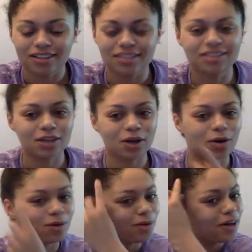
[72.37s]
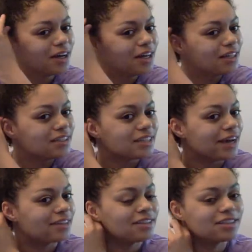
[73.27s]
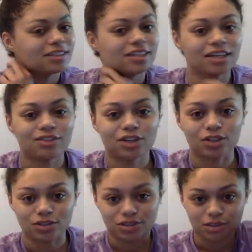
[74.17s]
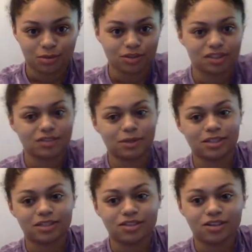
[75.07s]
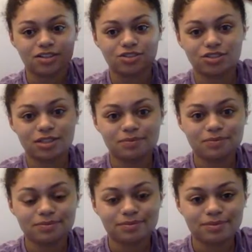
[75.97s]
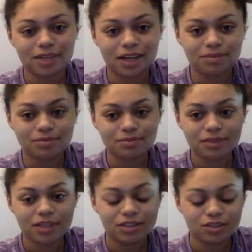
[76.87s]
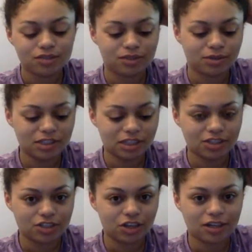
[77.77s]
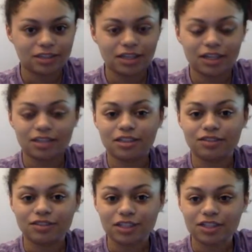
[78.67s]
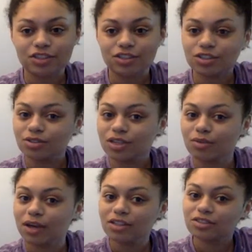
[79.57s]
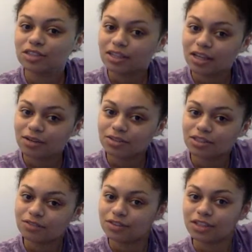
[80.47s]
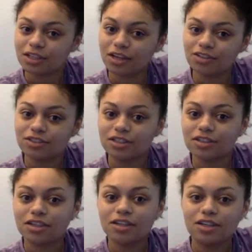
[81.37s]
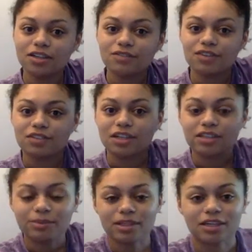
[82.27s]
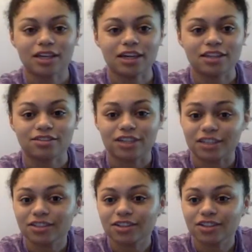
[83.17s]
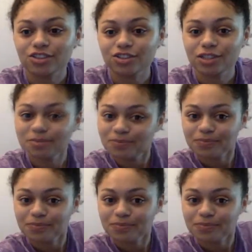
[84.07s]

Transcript: So sadly, this is not even close to the most I've spent at the Dollar Tree. Sophie, what is that shock sign in relation to? Like, why did you send that? Was it for the 150 I spent like 8th grade at the Dollar Tree?